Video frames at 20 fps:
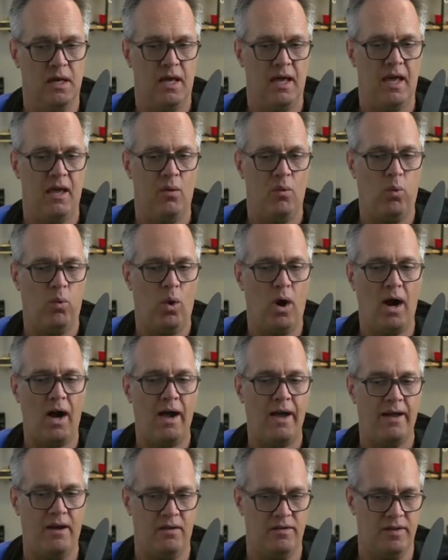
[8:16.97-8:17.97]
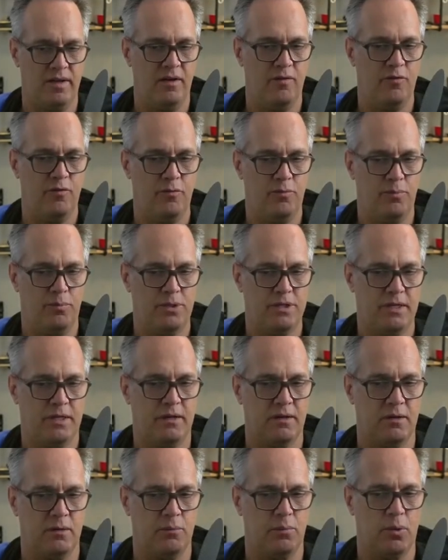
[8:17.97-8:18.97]
and why are they of
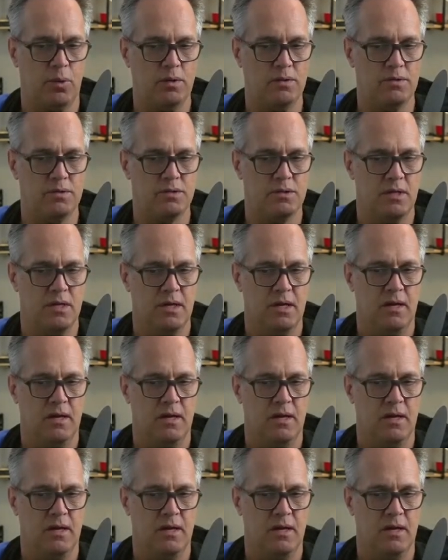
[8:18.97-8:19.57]
particular importance.